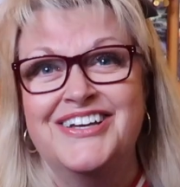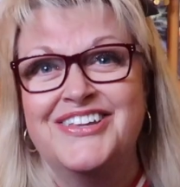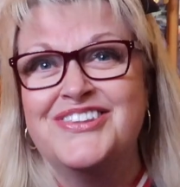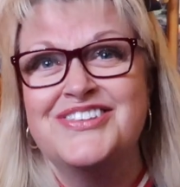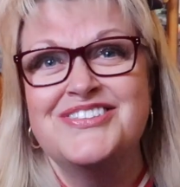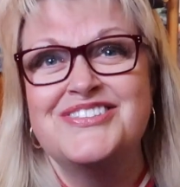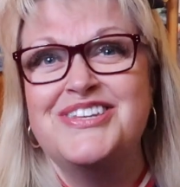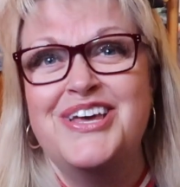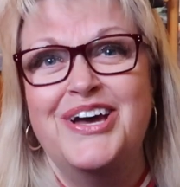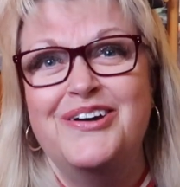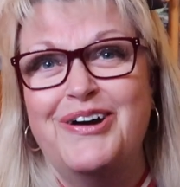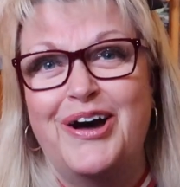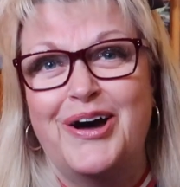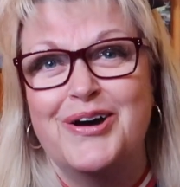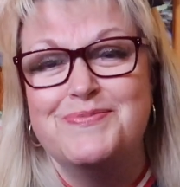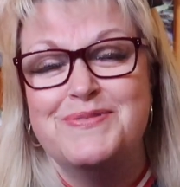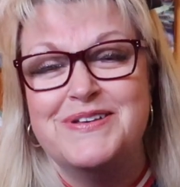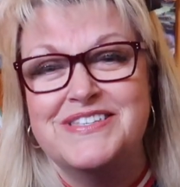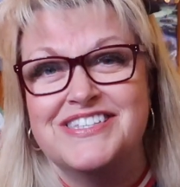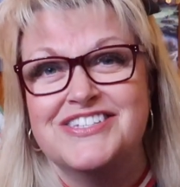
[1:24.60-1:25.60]
There's no
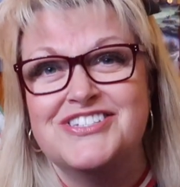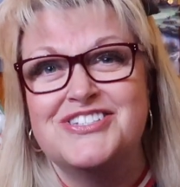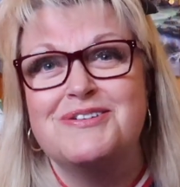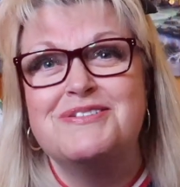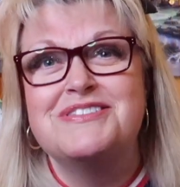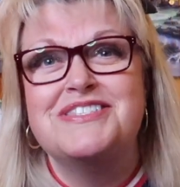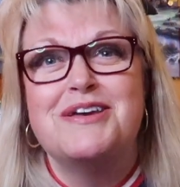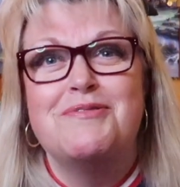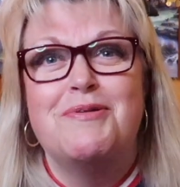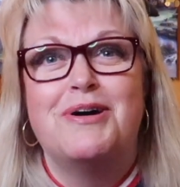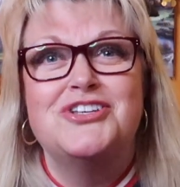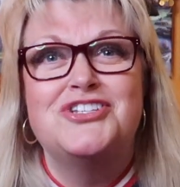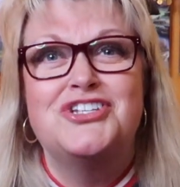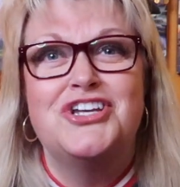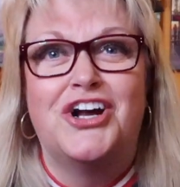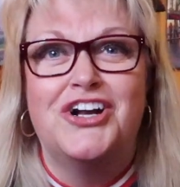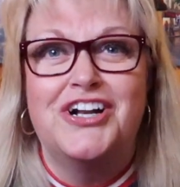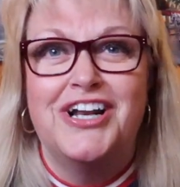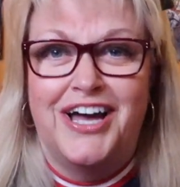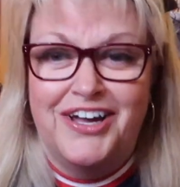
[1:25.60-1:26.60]
hope, is there? Shall we see what
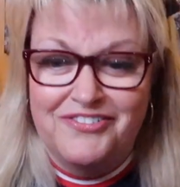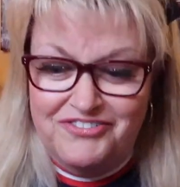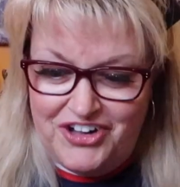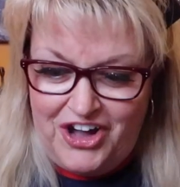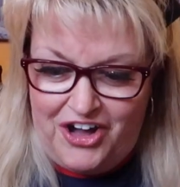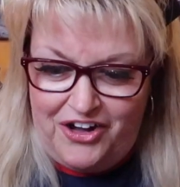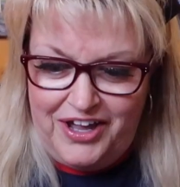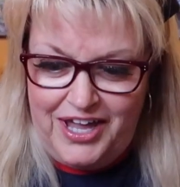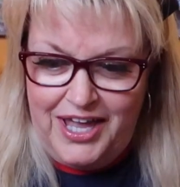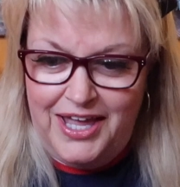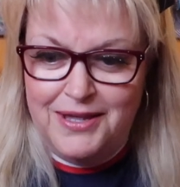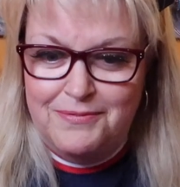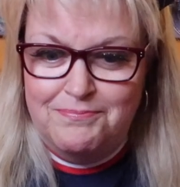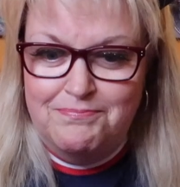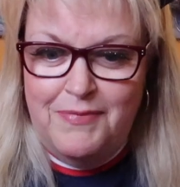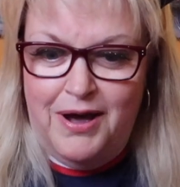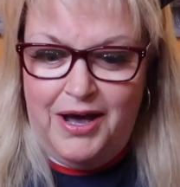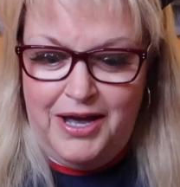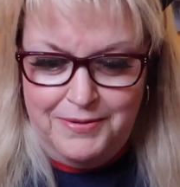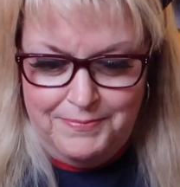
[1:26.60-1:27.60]
chocolate I've got
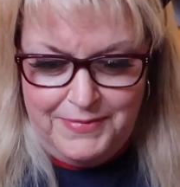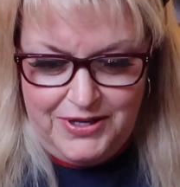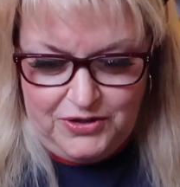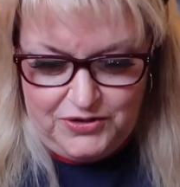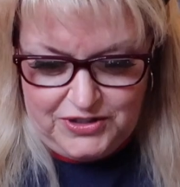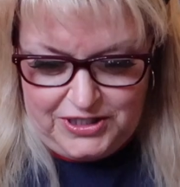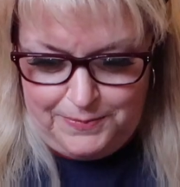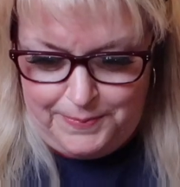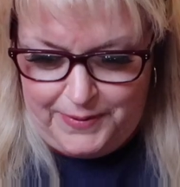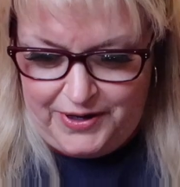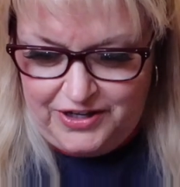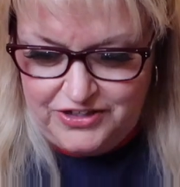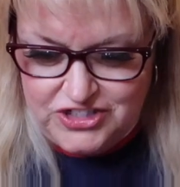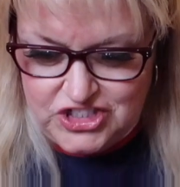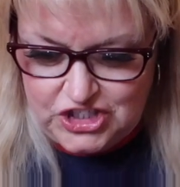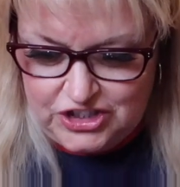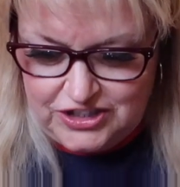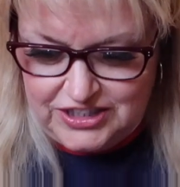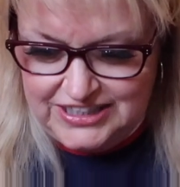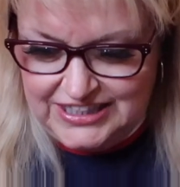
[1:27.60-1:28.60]
in my Milky Bar
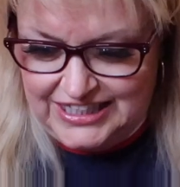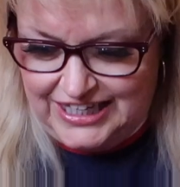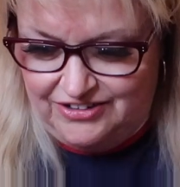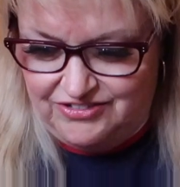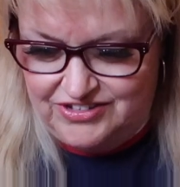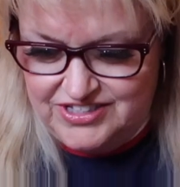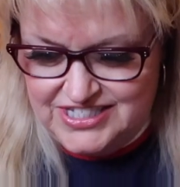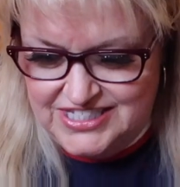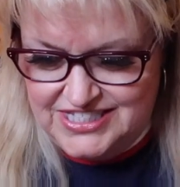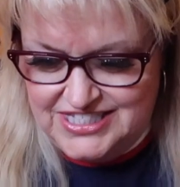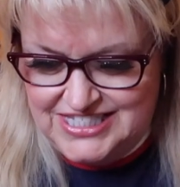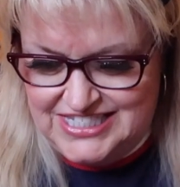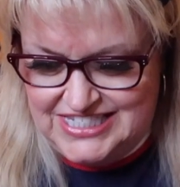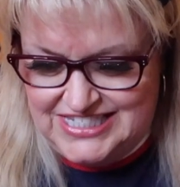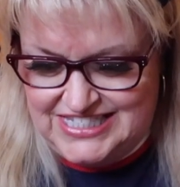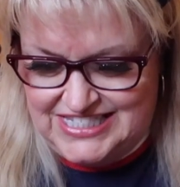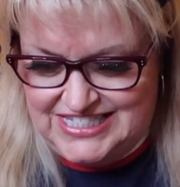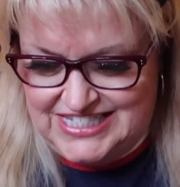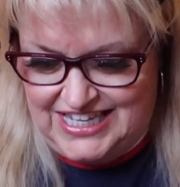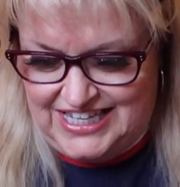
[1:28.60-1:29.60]
chocolate calendar
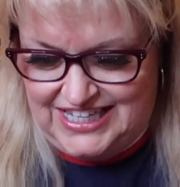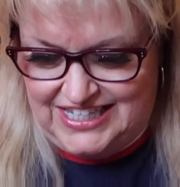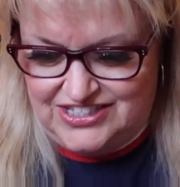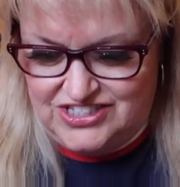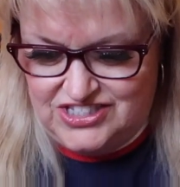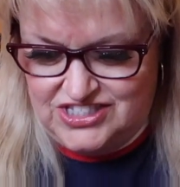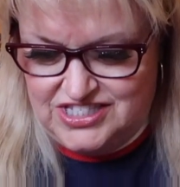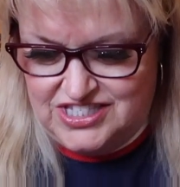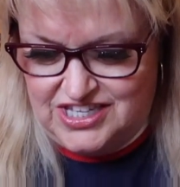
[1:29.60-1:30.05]
today?